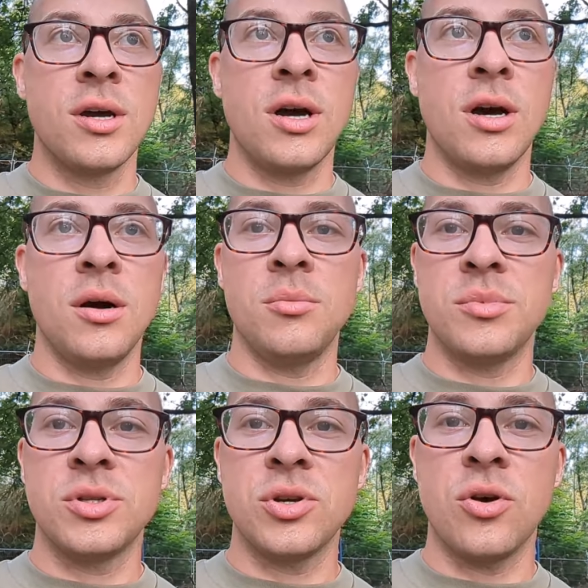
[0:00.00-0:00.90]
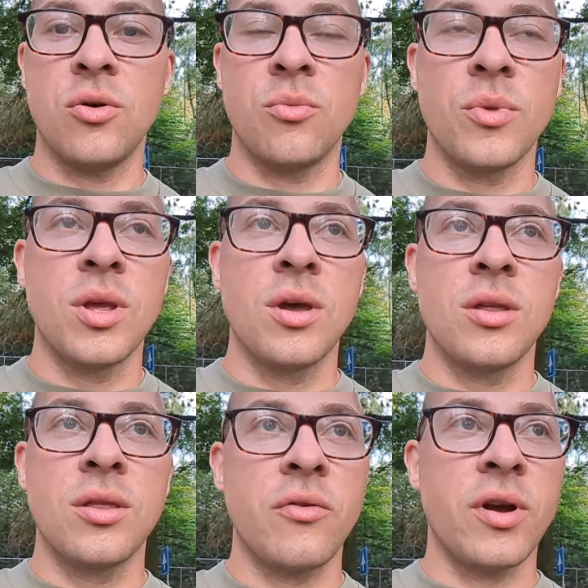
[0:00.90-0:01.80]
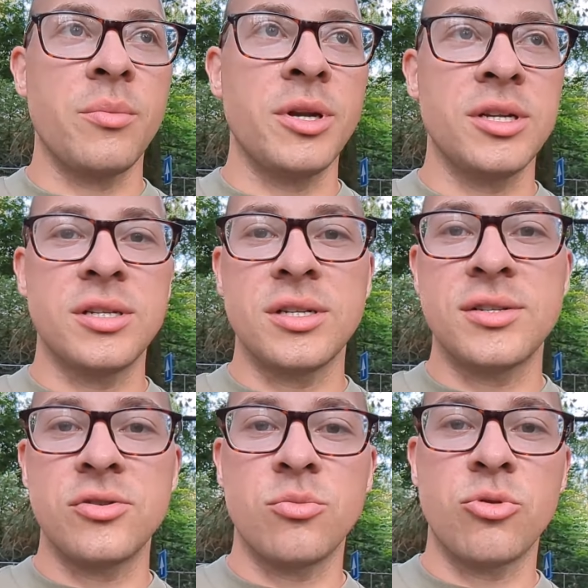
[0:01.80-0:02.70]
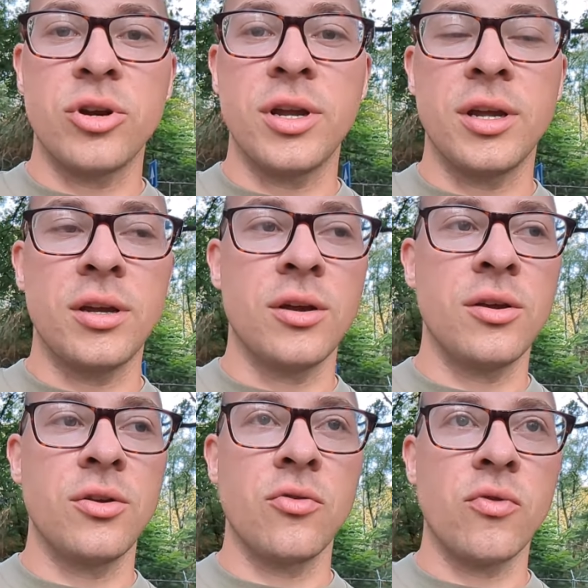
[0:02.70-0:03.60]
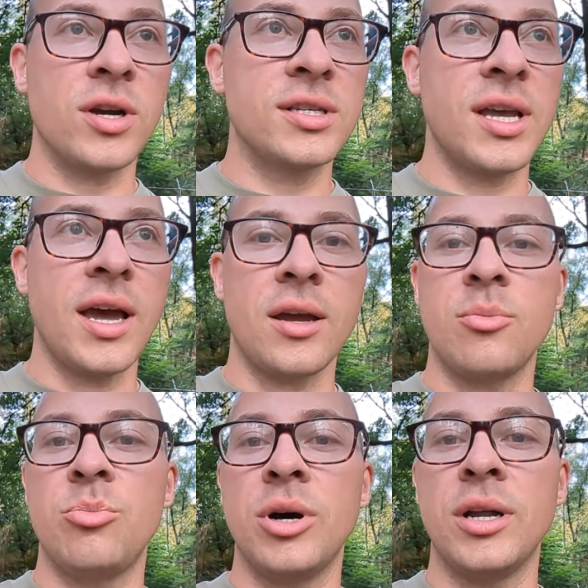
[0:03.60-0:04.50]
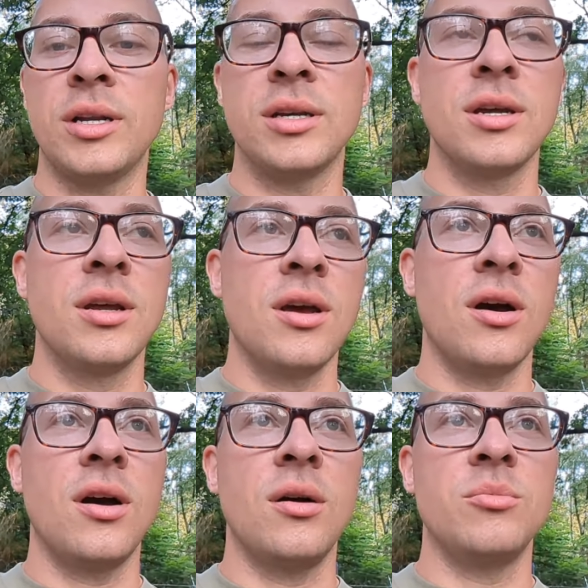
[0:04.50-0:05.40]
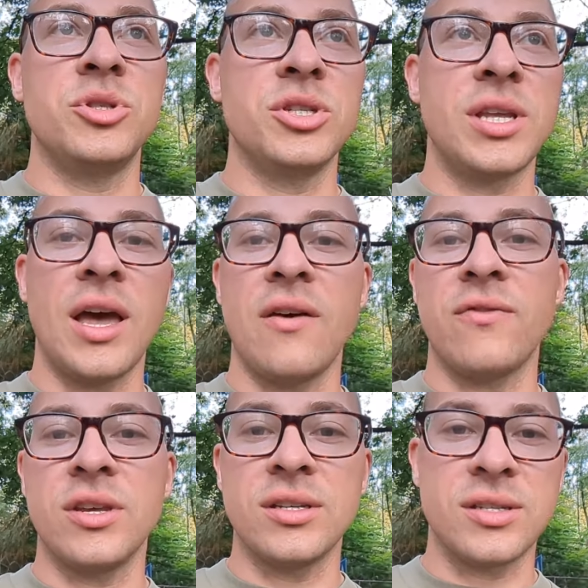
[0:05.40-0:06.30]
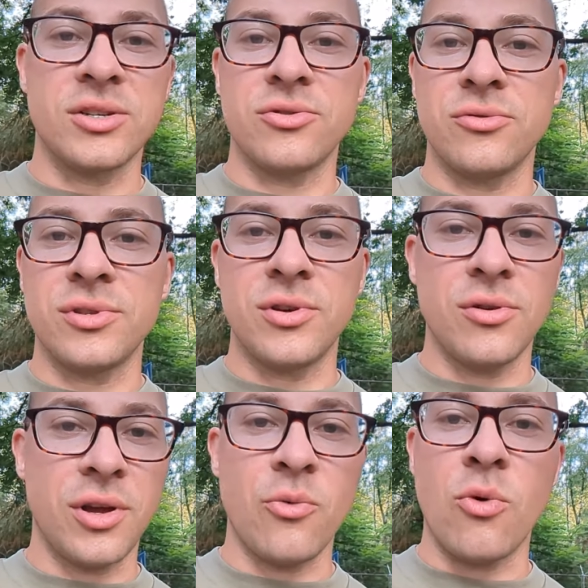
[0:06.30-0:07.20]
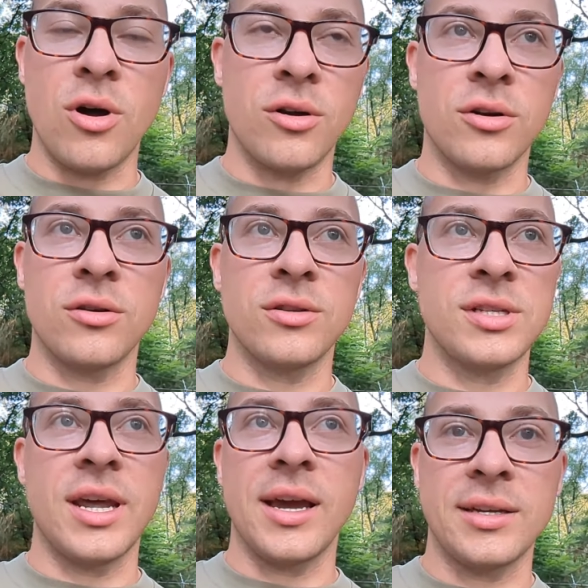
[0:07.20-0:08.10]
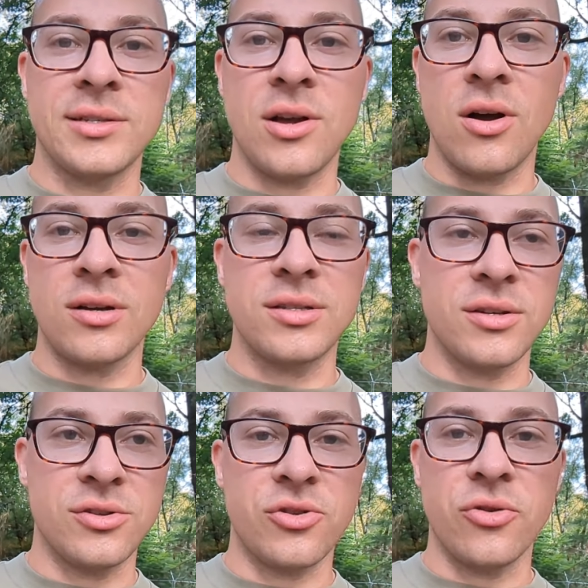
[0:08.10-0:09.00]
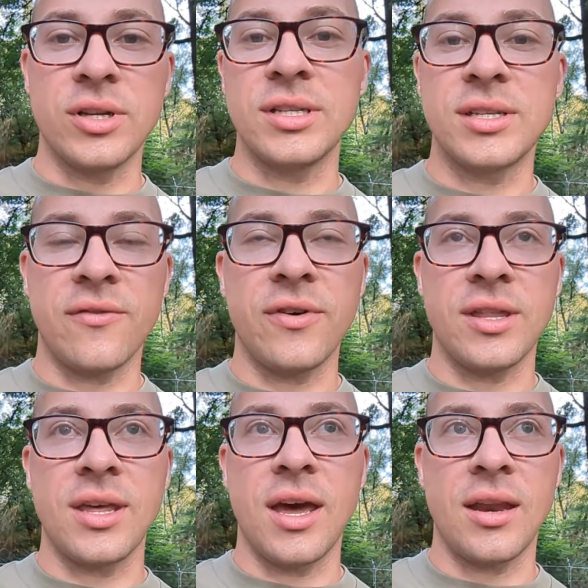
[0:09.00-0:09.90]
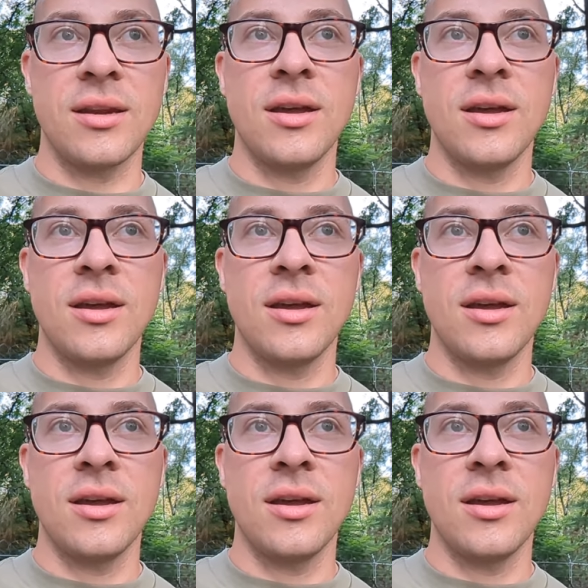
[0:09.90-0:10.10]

Um, so they recommended to still bring your rucksack, but um, just have the essentials, so like water, snacks, socks, sunscreen, stuff like that.